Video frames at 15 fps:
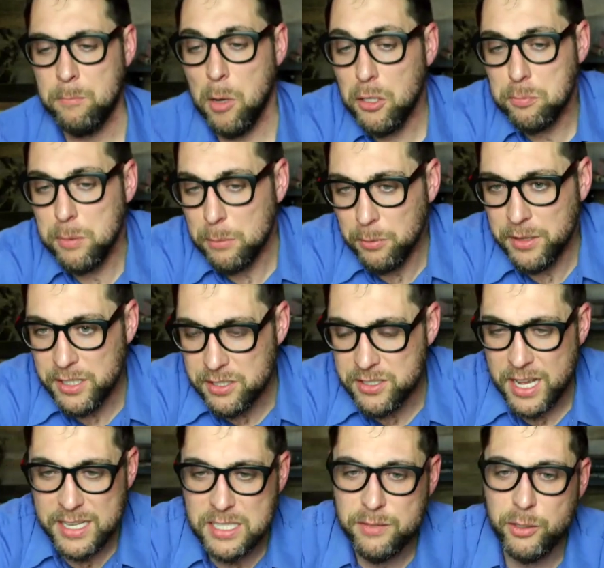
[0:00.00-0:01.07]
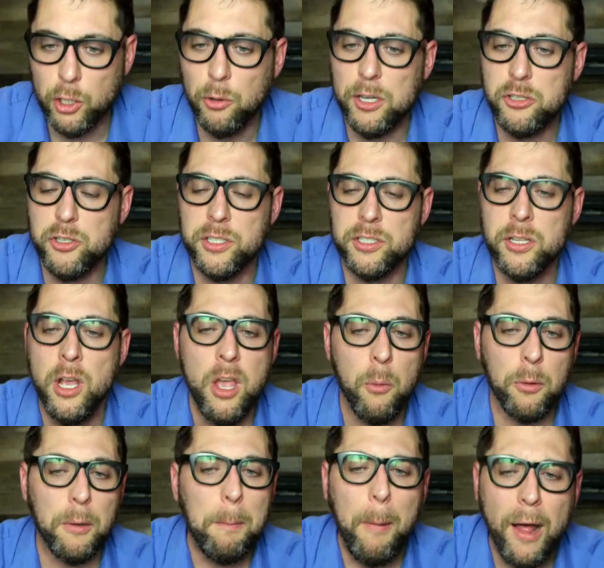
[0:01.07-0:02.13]
most people these days even christians
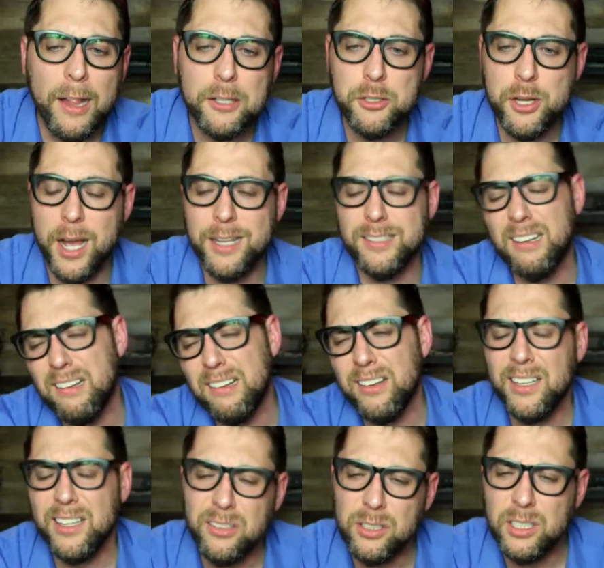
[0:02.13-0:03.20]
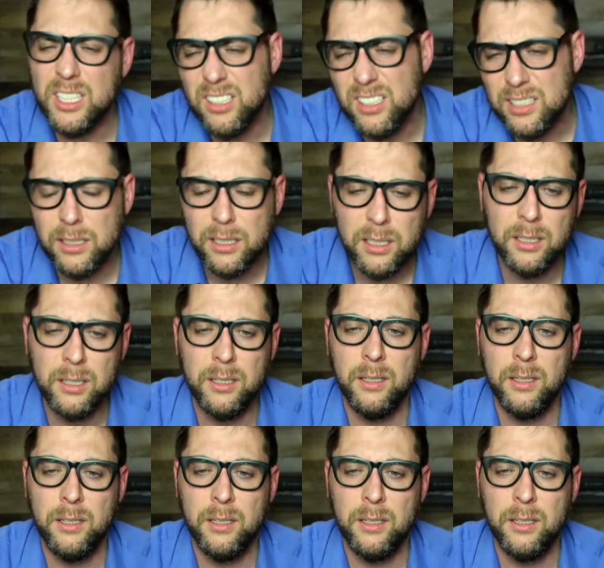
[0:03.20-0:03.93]
want to apologize oh well, yeah.